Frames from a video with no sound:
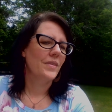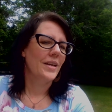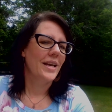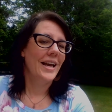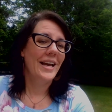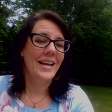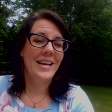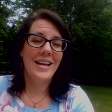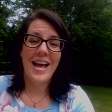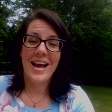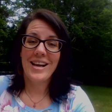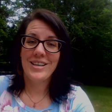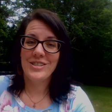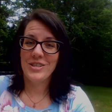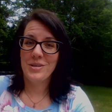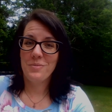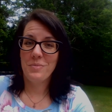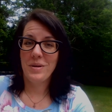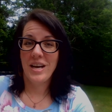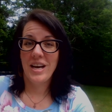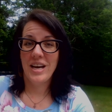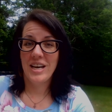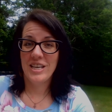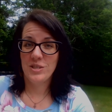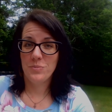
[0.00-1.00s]
And actually,
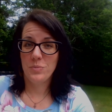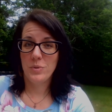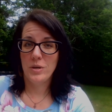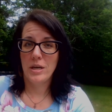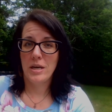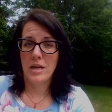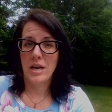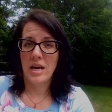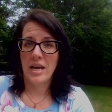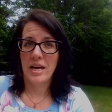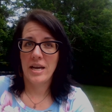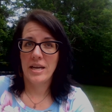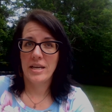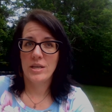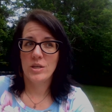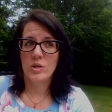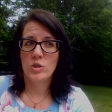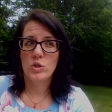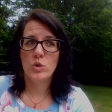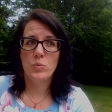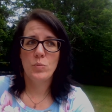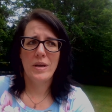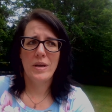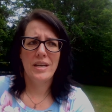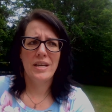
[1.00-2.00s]
my husband and I
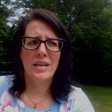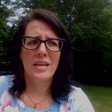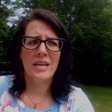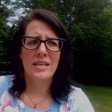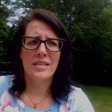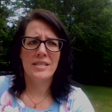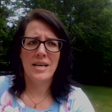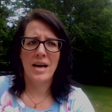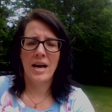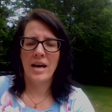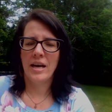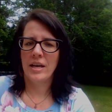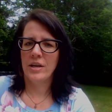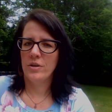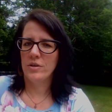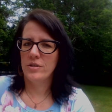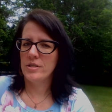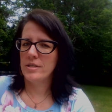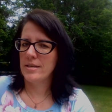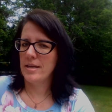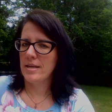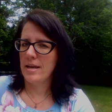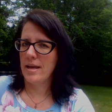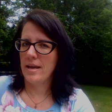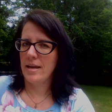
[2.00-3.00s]
spent an entire
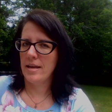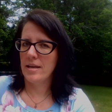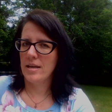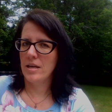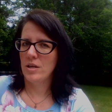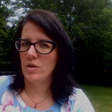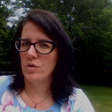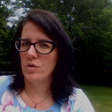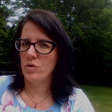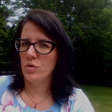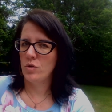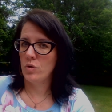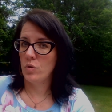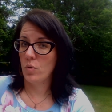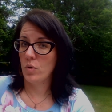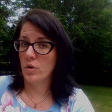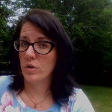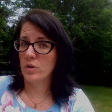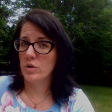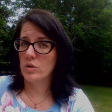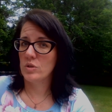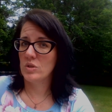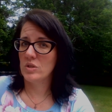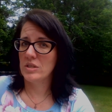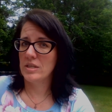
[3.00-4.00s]
day in New York
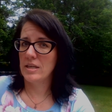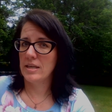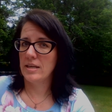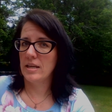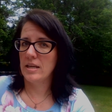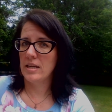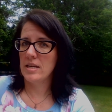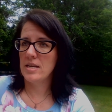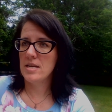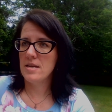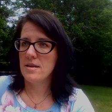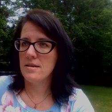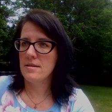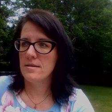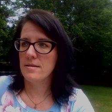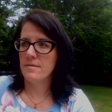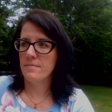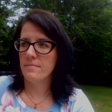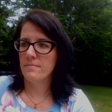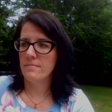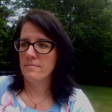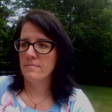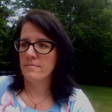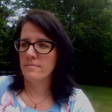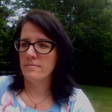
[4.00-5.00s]
City
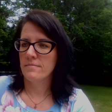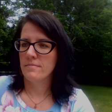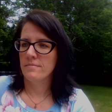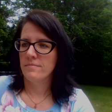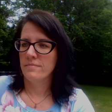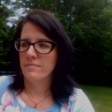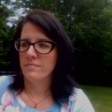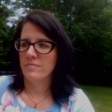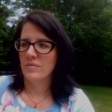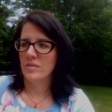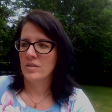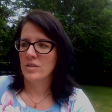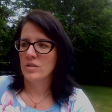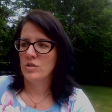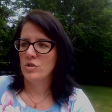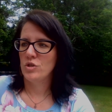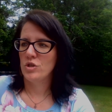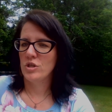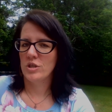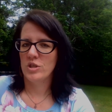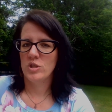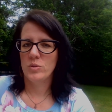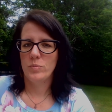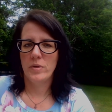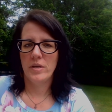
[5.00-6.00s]

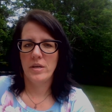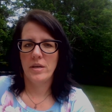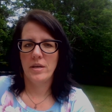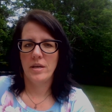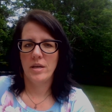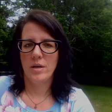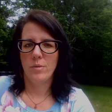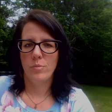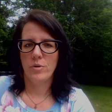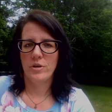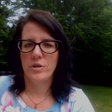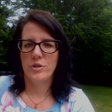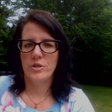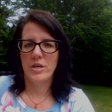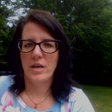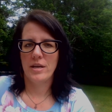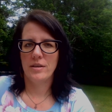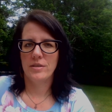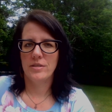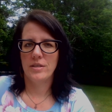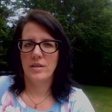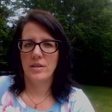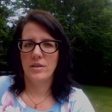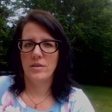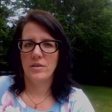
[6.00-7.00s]
just speaking in British
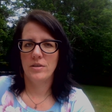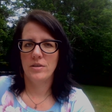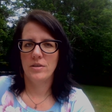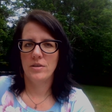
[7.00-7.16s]
accent.